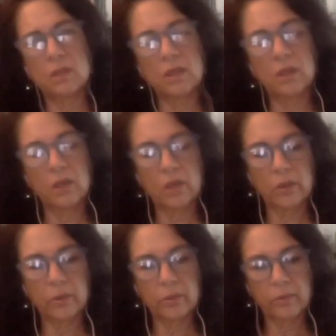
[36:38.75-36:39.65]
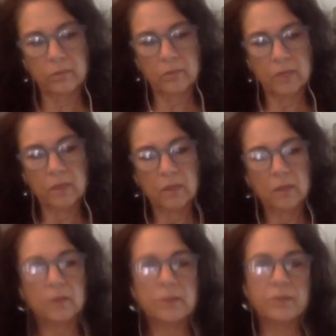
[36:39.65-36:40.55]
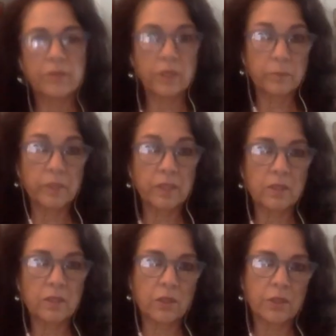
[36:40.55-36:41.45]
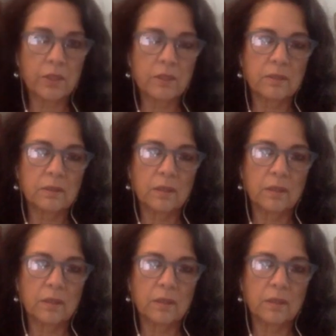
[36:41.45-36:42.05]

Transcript: in our development as artists.